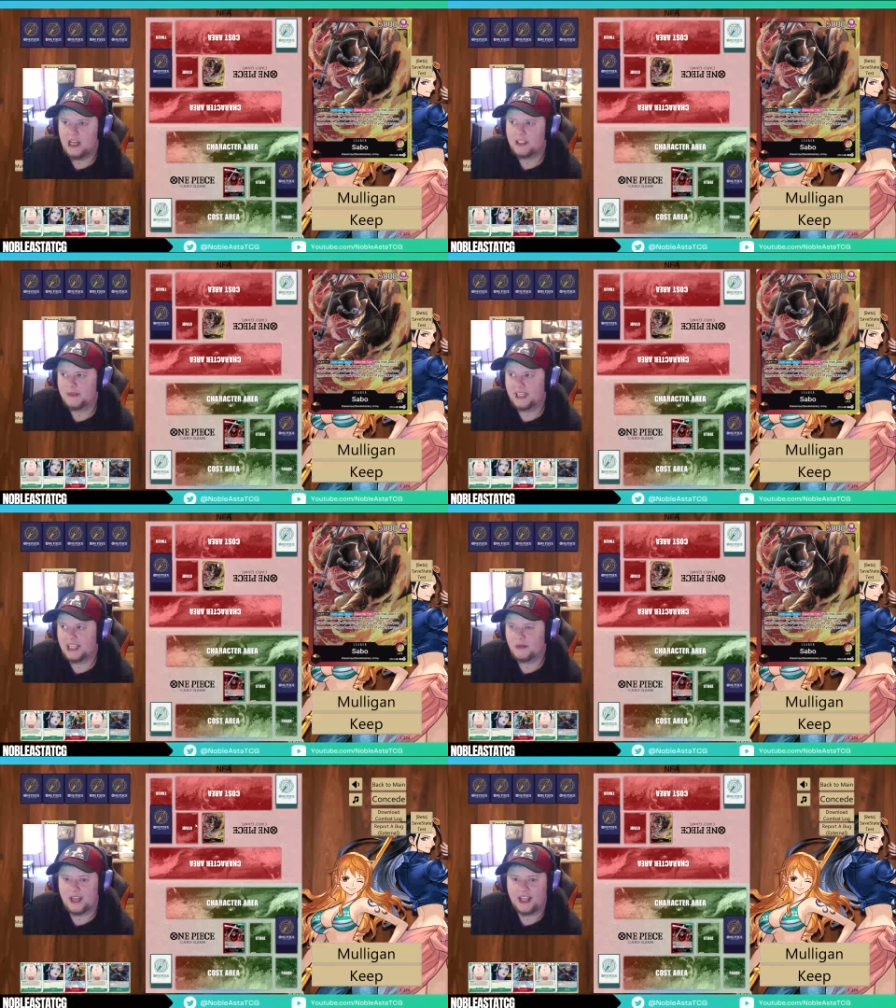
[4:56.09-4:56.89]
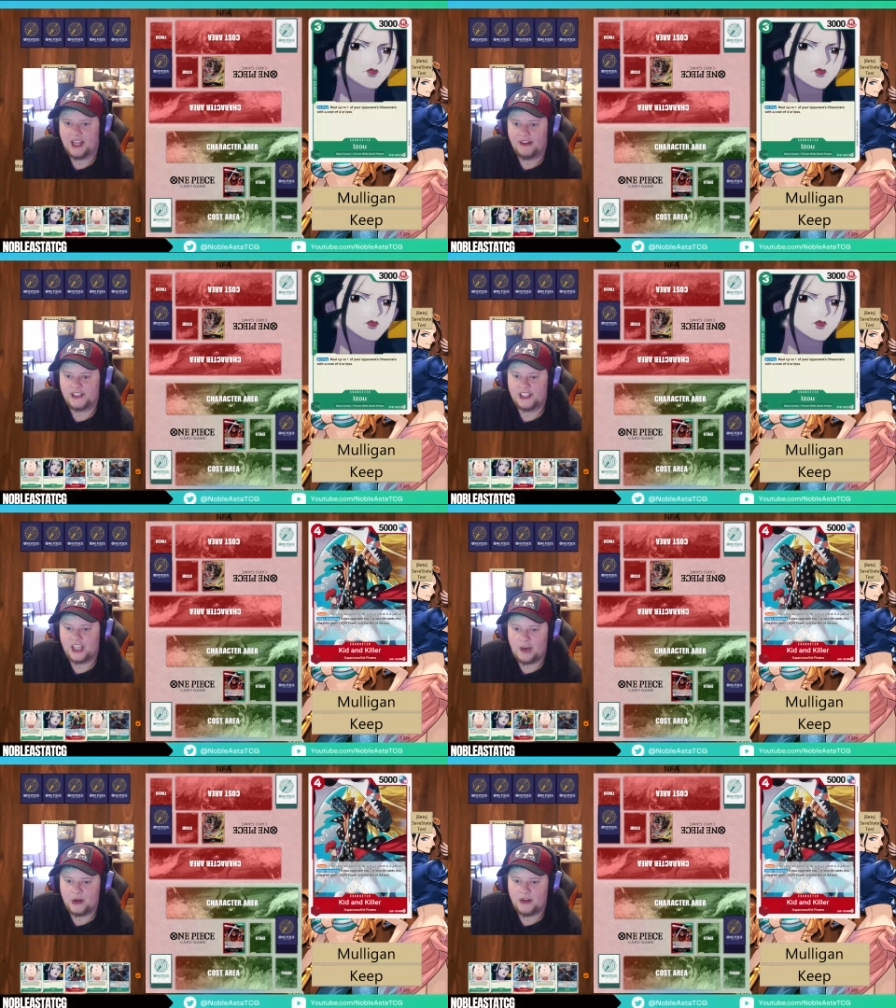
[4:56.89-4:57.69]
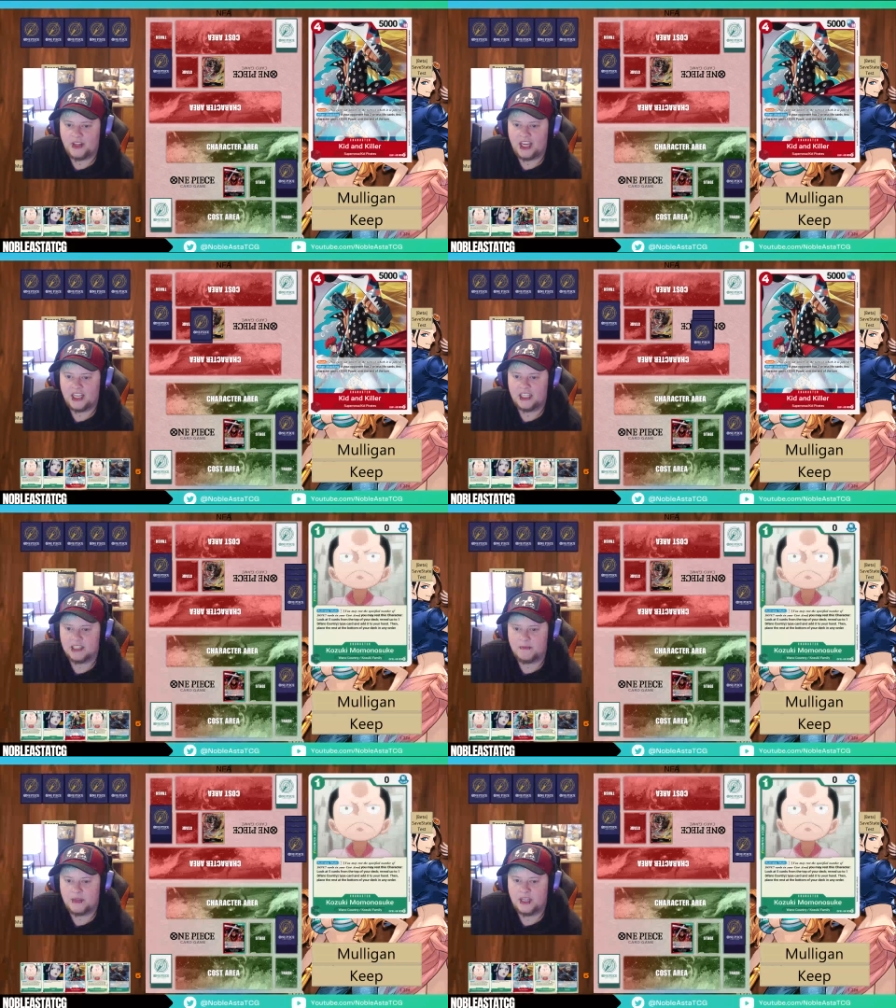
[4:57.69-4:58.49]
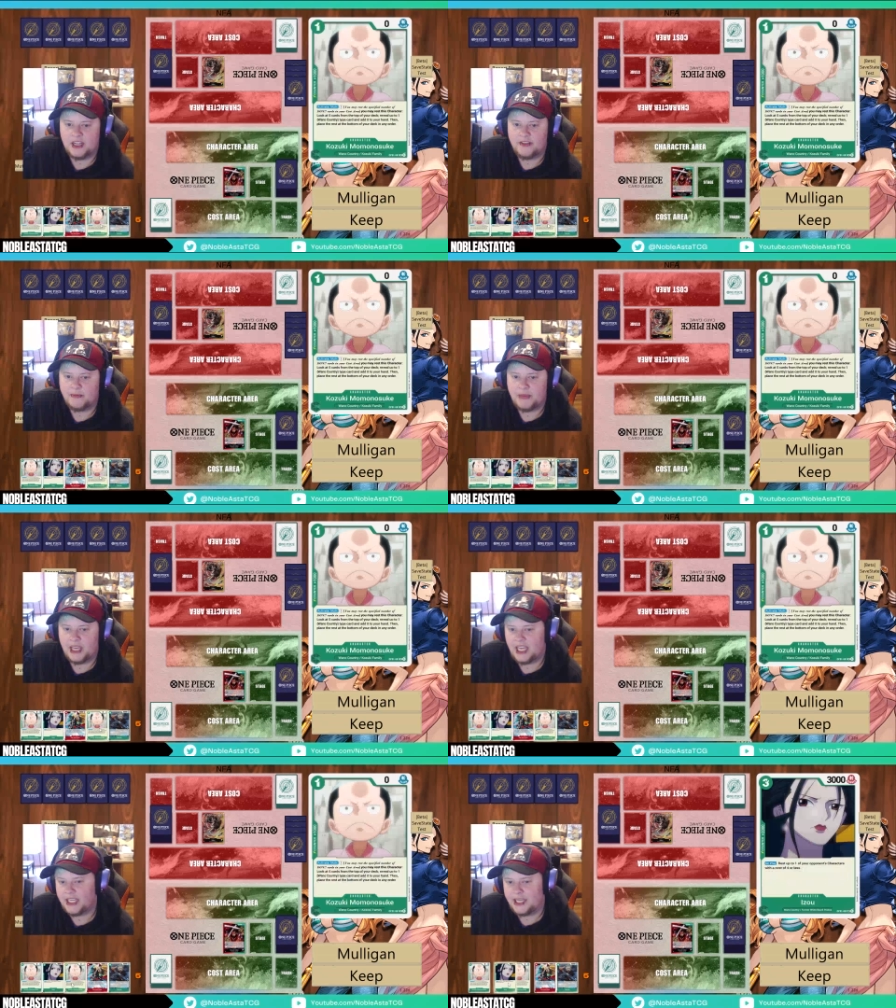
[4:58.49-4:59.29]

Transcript: So we got the red yellow Sabo. That is a bit of a pain